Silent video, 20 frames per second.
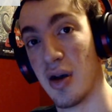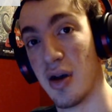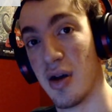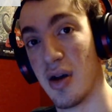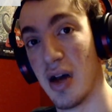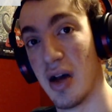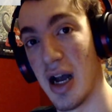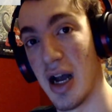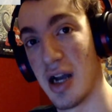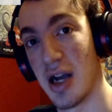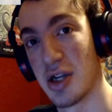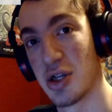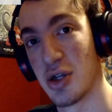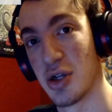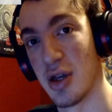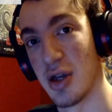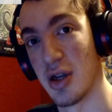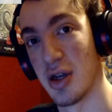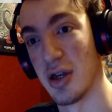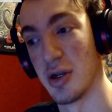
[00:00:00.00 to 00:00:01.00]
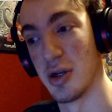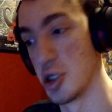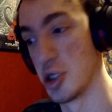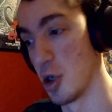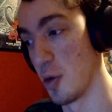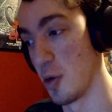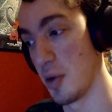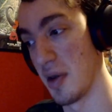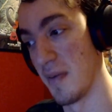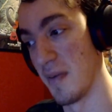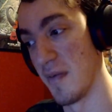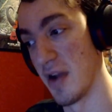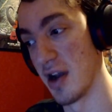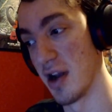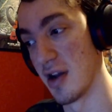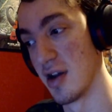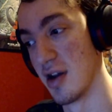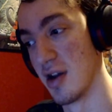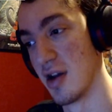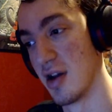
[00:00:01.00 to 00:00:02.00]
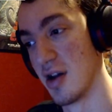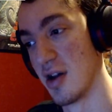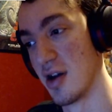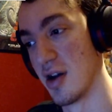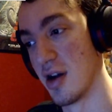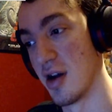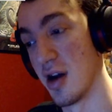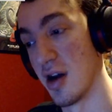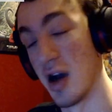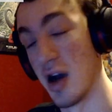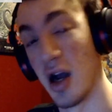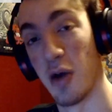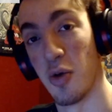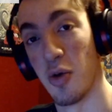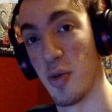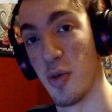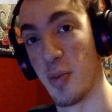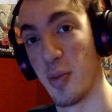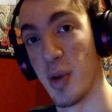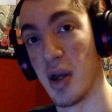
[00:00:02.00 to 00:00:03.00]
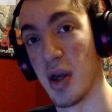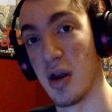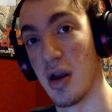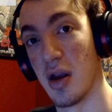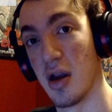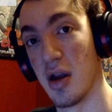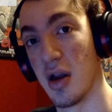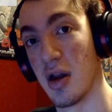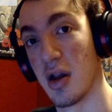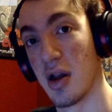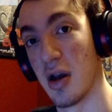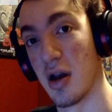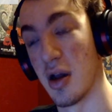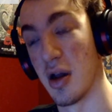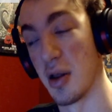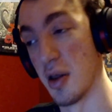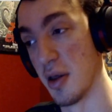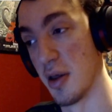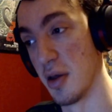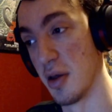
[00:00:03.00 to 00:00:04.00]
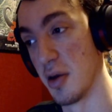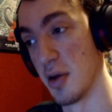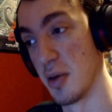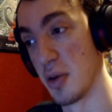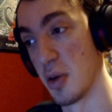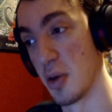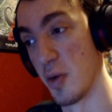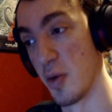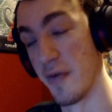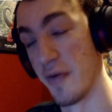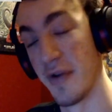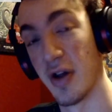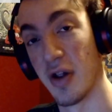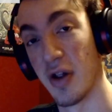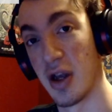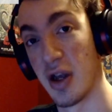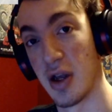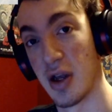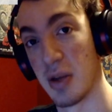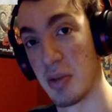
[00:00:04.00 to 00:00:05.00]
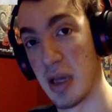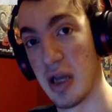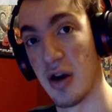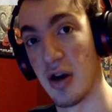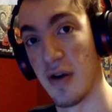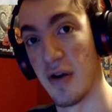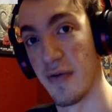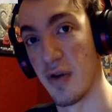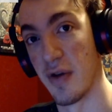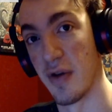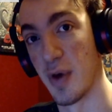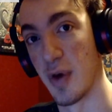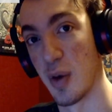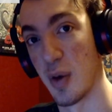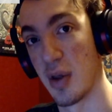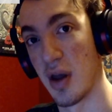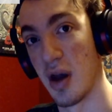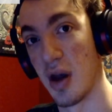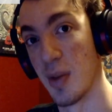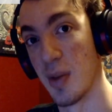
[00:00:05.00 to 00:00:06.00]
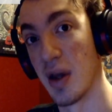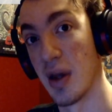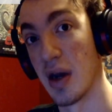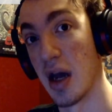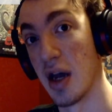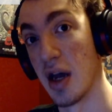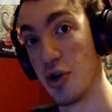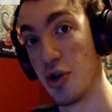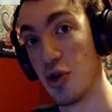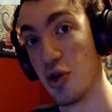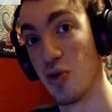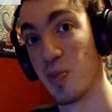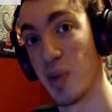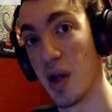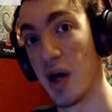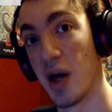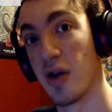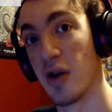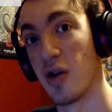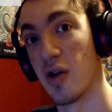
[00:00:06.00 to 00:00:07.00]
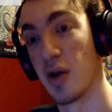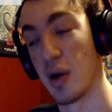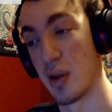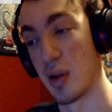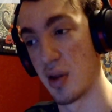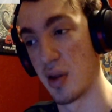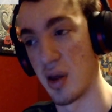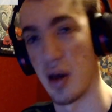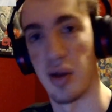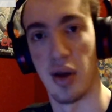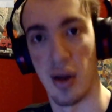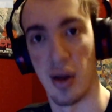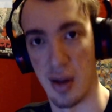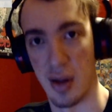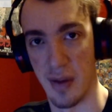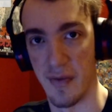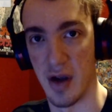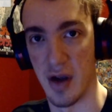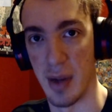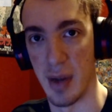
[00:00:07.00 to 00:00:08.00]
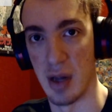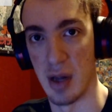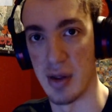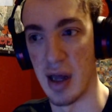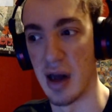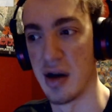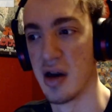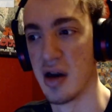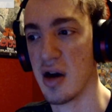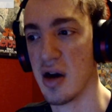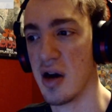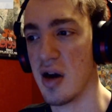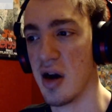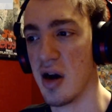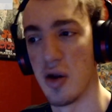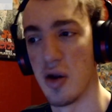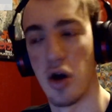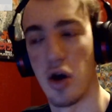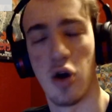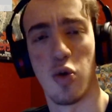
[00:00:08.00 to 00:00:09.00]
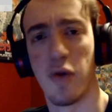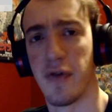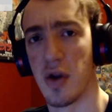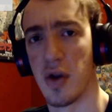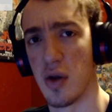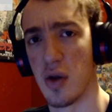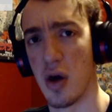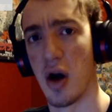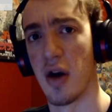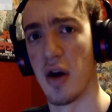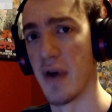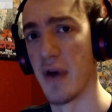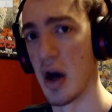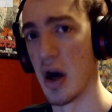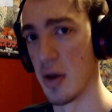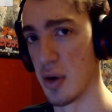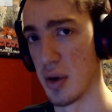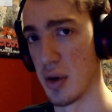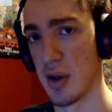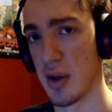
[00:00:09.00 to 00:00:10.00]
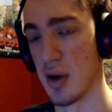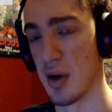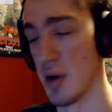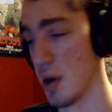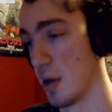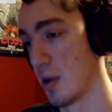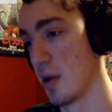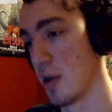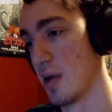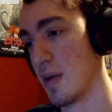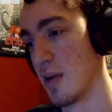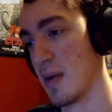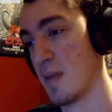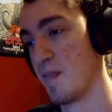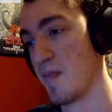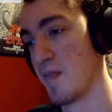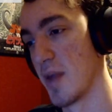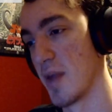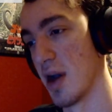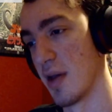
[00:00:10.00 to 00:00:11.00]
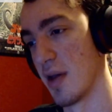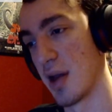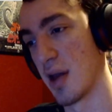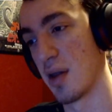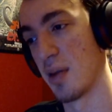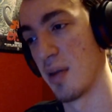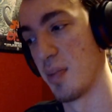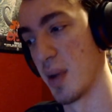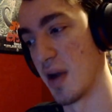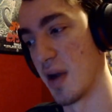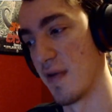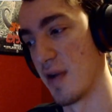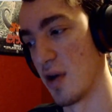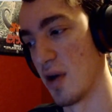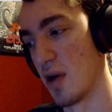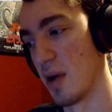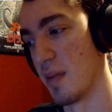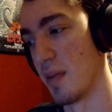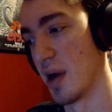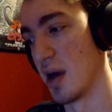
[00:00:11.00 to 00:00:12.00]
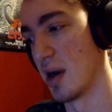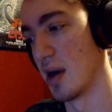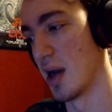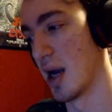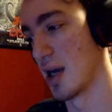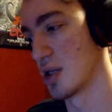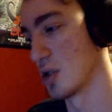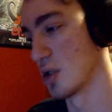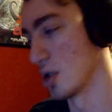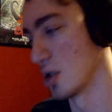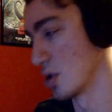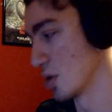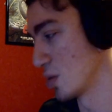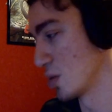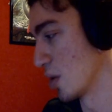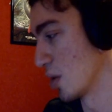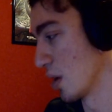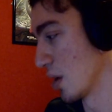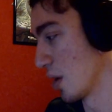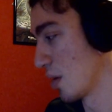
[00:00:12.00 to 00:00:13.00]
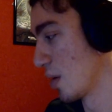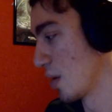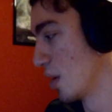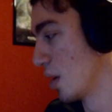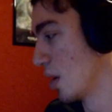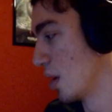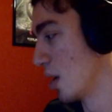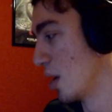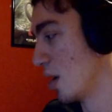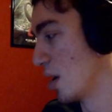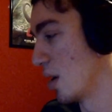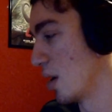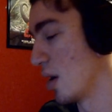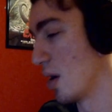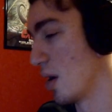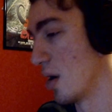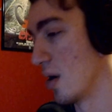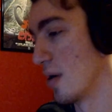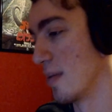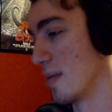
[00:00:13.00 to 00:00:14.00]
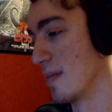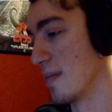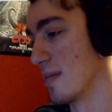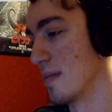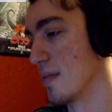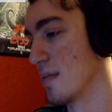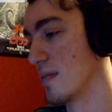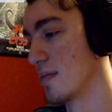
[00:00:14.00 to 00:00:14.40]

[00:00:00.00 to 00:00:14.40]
actually show something, I will be revealing here for the first time that I do plan on discussing something about that, along with a lot of other series. That is a big video I might actually just release. But